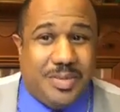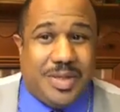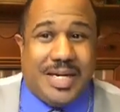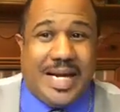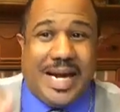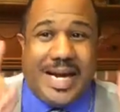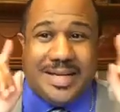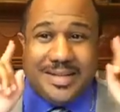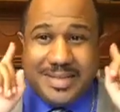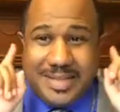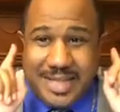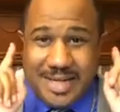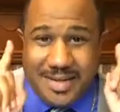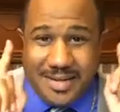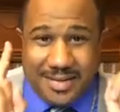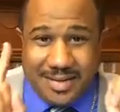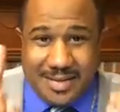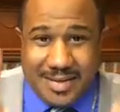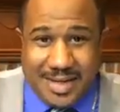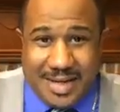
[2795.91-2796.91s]
But I
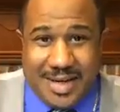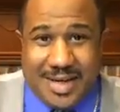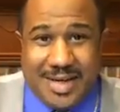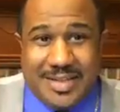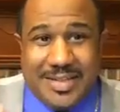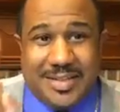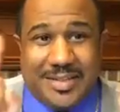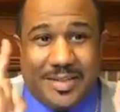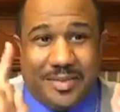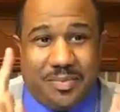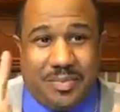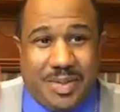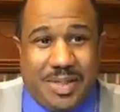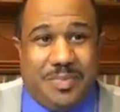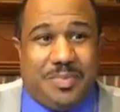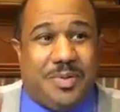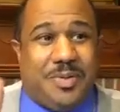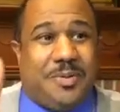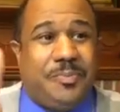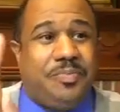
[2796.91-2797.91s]
thank God there are
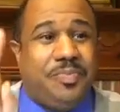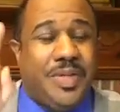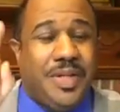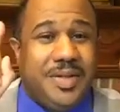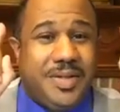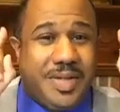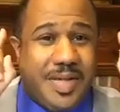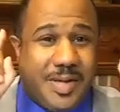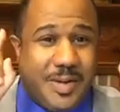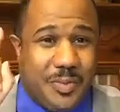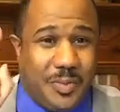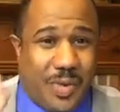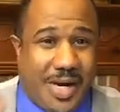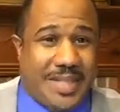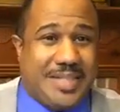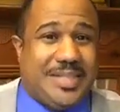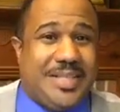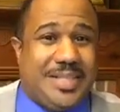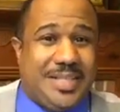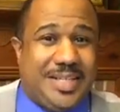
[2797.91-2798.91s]
people that are
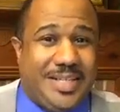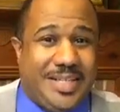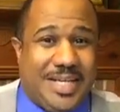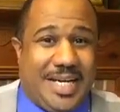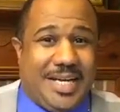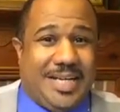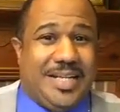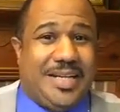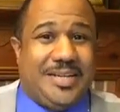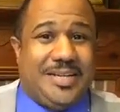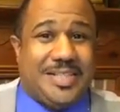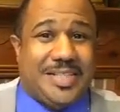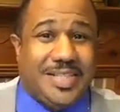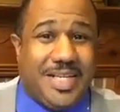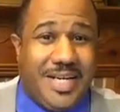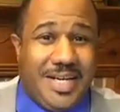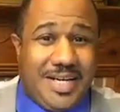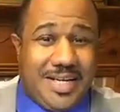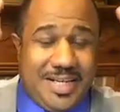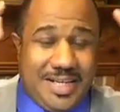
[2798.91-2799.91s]
watching today that are
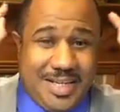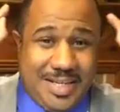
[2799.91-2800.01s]
saying,